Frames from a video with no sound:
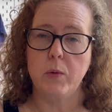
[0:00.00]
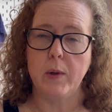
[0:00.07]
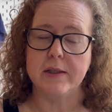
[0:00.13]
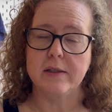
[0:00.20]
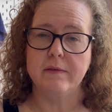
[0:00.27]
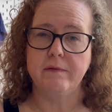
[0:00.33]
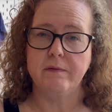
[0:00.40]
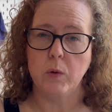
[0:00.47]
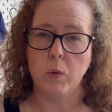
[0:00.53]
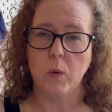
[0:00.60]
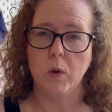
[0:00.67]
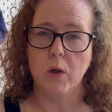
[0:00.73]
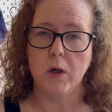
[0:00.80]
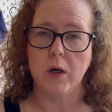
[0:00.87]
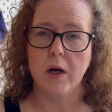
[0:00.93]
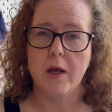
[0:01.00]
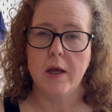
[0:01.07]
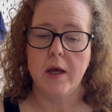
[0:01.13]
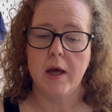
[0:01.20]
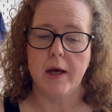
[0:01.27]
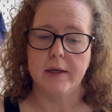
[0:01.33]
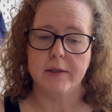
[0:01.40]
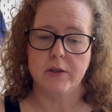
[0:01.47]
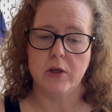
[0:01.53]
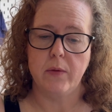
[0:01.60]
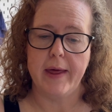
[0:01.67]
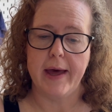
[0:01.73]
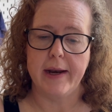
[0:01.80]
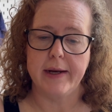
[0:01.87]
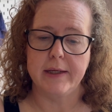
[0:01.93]
US 4, so
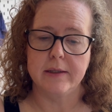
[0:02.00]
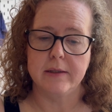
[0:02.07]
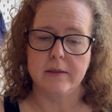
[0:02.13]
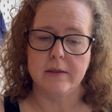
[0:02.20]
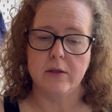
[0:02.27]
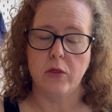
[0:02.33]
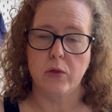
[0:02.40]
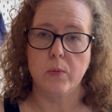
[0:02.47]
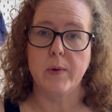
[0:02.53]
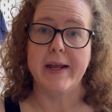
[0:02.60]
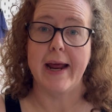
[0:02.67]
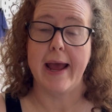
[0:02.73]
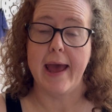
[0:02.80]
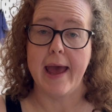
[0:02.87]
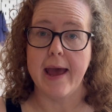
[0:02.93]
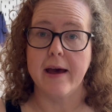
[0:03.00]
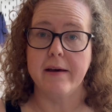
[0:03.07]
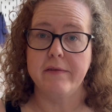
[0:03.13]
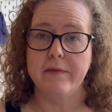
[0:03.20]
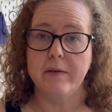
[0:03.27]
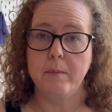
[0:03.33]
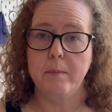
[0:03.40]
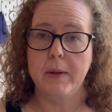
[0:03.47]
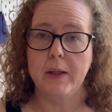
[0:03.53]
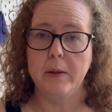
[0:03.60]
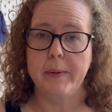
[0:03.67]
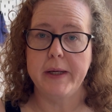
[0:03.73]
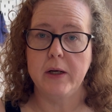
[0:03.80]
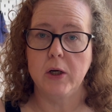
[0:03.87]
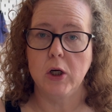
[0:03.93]
that is 3.5
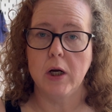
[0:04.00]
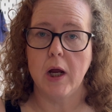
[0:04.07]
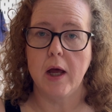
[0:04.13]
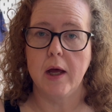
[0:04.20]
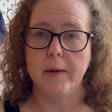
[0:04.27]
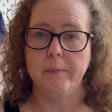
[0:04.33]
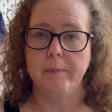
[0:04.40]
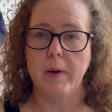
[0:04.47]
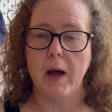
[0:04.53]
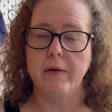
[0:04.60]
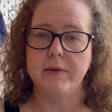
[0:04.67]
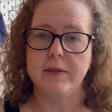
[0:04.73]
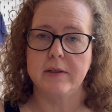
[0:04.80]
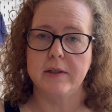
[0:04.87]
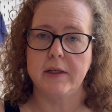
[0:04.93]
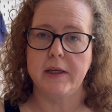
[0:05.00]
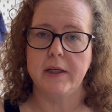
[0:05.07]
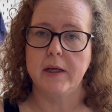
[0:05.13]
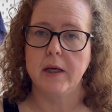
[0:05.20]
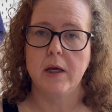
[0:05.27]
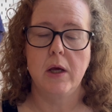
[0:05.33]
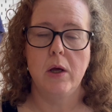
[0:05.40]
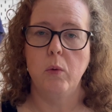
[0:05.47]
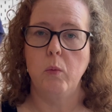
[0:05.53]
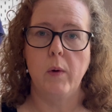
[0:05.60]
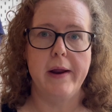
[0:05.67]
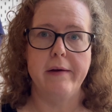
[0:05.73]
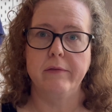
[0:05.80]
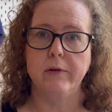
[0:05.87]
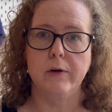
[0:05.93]
millimeter. Obviously,
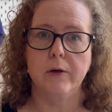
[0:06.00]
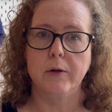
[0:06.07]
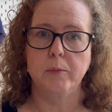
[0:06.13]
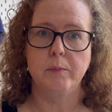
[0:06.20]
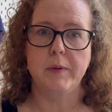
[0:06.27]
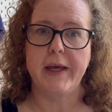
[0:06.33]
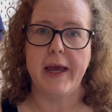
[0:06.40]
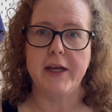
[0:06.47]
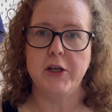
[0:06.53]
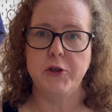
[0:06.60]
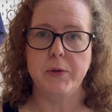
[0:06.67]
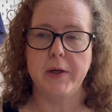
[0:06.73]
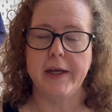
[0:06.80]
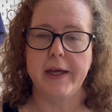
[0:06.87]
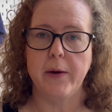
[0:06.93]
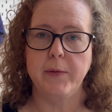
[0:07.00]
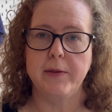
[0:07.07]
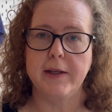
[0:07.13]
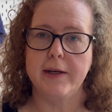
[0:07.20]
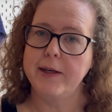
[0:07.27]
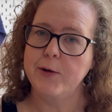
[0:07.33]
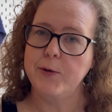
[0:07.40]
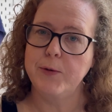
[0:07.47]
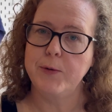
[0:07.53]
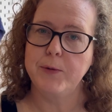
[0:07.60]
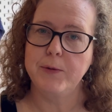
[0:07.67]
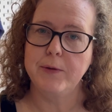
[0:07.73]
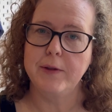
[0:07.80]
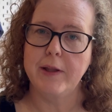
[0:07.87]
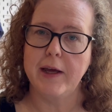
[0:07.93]
whatever gauge you can get with the
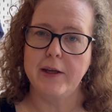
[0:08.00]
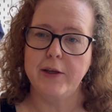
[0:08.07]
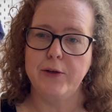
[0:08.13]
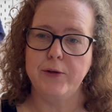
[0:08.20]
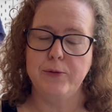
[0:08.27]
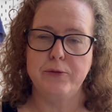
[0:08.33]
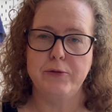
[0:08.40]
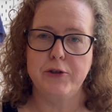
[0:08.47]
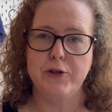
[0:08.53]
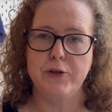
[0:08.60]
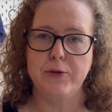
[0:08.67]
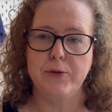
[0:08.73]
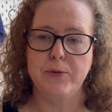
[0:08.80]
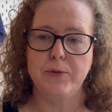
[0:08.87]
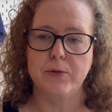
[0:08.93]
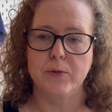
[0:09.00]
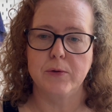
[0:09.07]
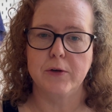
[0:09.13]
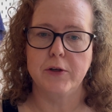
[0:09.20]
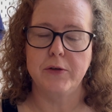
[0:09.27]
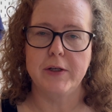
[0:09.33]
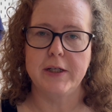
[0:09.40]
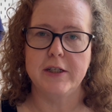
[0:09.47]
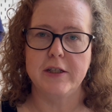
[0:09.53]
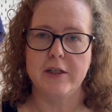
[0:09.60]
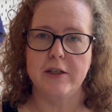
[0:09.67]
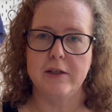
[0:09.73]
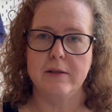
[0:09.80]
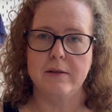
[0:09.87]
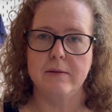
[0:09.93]
needle that you choose or you need to
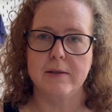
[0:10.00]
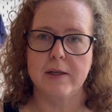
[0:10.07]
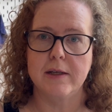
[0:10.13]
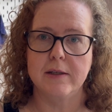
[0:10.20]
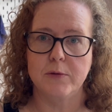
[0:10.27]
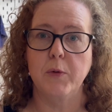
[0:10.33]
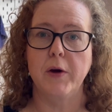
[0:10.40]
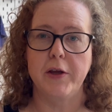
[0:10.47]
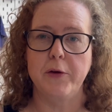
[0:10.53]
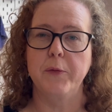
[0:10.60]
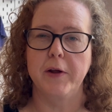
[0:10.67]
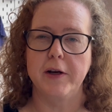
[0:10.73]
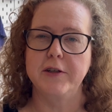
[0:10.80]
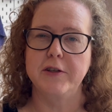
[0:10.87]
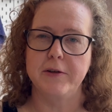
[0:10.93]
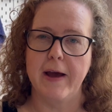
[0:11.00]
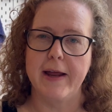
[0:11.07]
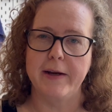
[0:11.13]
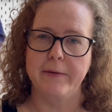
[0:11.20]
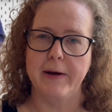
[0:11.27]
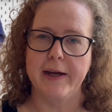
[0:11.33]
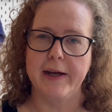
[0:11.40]
use is what you want to do anyway.